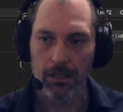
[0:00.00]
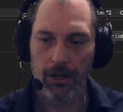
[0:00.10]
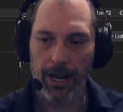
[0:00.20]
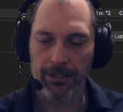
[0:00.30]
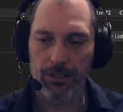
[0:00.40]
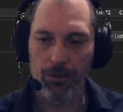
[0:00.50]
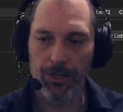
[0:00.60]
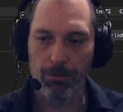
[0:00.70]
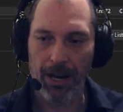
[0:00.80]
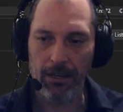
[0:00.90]
Okay, so when
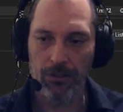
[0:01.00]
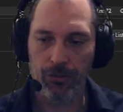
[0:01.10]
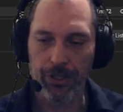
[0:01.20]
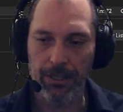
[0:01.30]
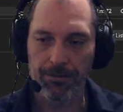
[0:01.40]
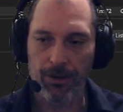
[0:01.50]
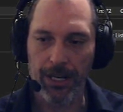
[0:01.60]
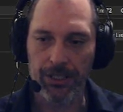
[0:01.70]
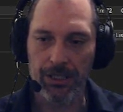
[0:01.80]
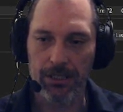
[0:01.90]
the panel
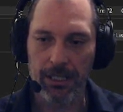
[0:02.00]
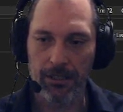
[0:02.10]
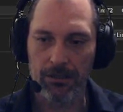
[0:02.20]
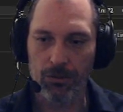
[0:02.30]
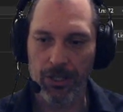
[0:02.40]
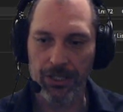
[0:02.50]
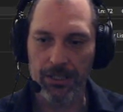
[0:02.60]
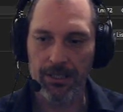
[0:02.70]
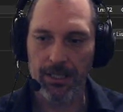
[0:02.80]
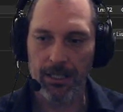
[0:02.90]
refreshes, here's where
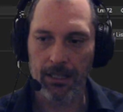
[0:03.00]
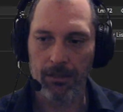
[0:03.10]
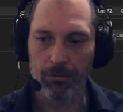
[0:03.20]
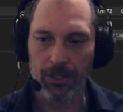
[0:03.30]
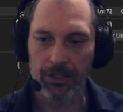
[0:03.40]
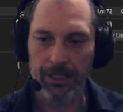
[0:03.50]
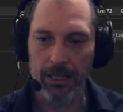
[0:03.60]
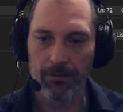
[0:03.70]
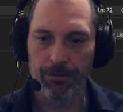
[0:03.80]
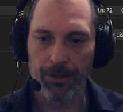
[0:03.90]
this thing, building
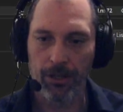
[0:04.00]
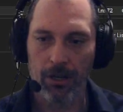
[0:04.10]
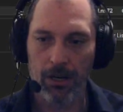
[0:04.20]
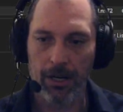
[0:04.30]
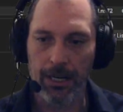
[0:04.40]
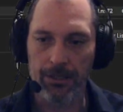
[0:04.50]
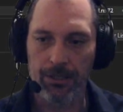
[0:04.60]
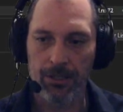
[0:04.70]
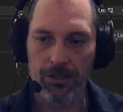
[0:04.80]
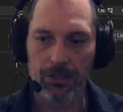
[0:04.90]
info. All right,
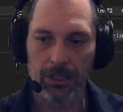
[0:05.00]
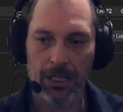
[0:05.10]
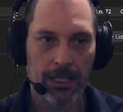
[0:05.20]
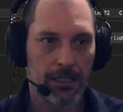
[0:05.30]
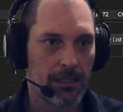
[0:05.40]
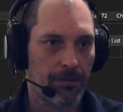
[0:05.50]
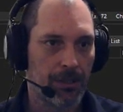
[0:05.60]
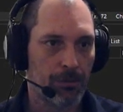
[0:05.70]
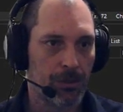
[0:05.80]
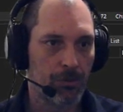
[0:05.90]
so there's a lot of stuff
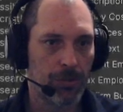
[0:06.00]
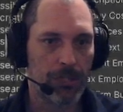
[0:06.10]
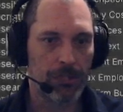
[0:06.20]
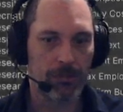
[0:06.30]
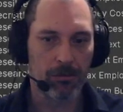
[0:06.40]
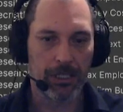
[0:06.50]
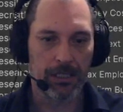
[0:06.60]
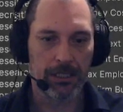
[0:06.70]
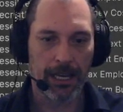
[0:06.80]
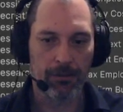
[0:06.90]
that we
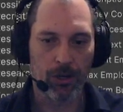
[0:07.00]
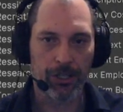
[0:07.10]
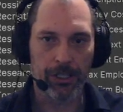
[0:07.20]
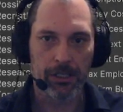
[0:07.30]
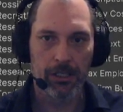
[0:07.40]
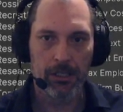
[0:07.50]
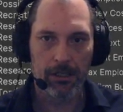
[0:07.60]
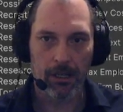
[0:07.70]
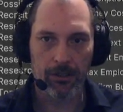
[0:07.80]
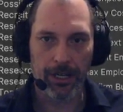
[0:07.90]
just had working
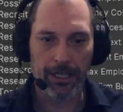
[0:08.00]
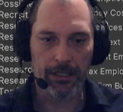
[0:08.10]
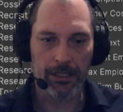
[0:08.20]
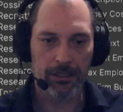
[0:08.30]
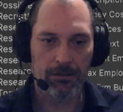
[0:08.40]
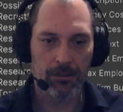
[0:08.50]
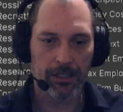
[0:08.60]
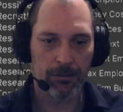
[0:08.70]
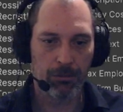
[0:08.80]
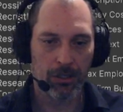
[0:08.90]
already. Let's
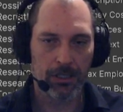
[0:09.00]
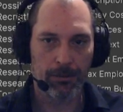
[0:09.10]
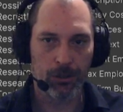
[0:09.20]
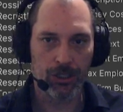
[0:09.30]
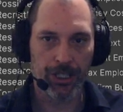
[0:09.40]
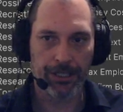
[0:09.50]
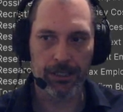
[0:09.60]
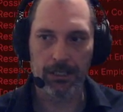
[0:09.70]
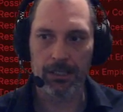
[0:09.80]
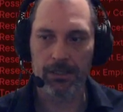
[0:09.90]
double check
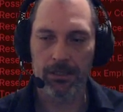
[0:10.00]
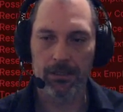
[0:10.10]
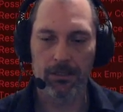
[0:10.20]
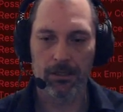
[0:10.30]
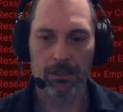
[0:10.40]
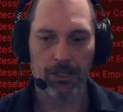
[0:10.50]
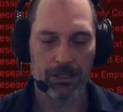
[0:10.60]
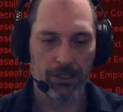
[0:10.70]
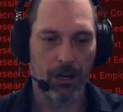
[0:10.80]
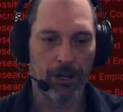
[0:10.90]
that
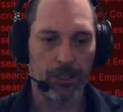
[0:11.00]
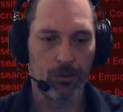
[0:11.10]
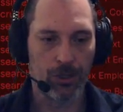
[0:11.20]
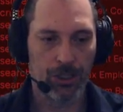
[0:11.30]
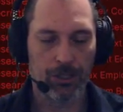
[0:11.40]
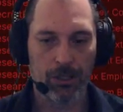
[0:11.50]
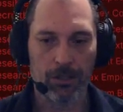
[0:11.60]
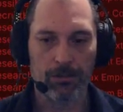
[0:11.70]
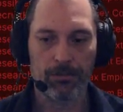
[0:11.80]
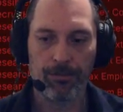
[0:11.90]
this are you
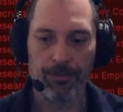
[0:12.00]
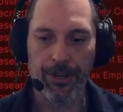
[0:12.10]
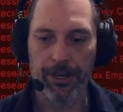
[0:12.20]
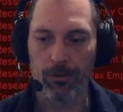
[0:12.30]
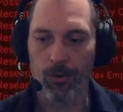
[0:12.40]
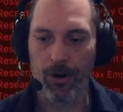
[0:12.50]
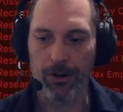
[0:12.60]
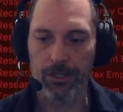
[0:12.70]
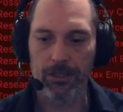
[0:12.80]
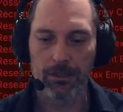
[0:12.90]
sure thing
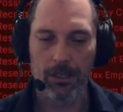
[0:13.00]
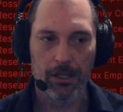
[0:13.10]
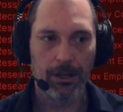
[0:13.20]
works.